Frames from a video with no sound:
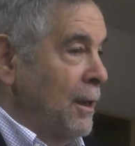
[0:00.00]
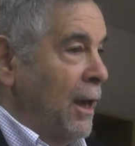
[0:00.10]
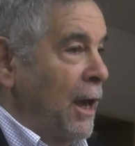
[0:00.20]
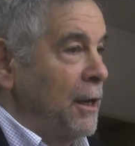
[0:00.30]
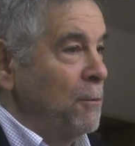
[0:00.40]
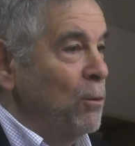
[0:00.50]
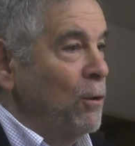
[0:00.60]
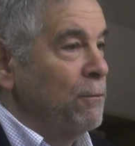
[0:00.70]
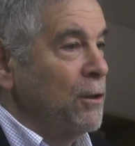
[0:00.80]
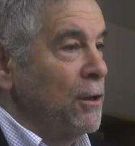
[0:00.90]
Had he
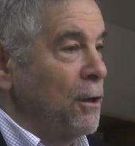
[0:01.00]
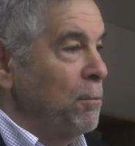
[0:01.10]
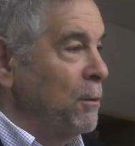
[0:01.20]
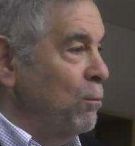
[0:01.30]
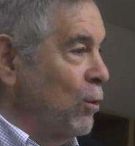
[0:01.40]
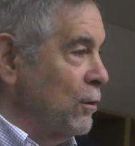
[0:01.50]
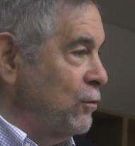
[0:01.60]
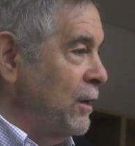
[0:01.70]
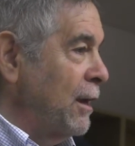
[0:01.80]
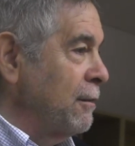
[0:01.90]
moved a little bit more
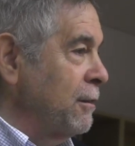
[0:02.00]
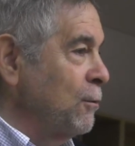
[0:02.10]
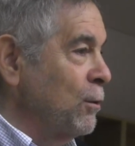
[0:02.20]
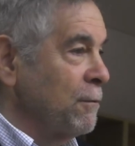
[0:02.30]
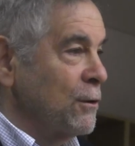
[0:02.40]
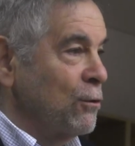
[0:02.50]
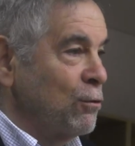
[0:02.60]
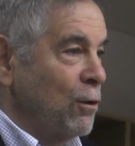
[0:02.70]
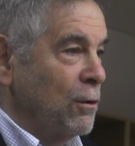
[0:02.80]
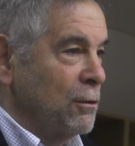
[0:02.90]
south, he would have
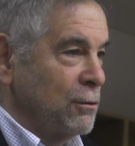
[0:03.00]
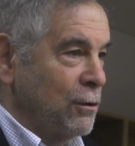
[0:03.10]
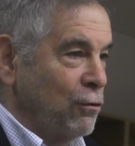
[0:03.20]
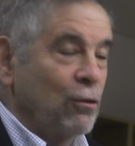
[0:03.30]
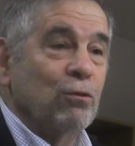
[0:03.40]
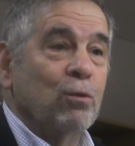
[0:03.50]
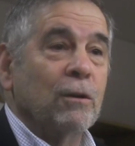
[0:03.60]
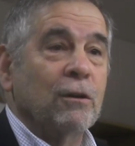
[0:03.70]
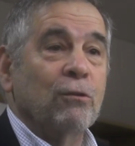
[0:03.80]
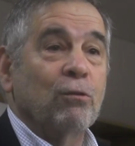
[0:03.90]
controlled, the Jews would
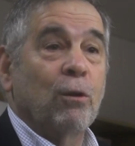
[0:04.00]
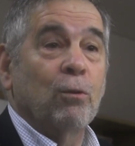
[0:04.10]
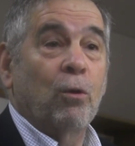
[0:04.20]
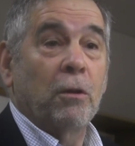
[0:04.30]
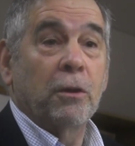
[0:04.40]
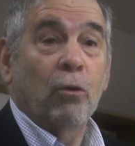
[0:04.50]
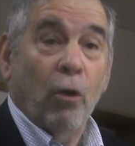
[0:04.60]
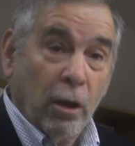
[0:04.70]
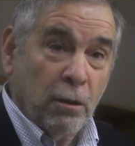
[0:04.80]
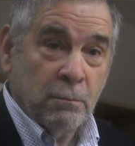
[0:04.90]
have controlled all the
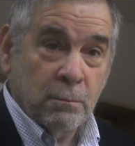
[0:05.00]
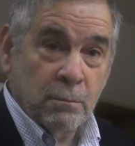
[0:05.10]
oil.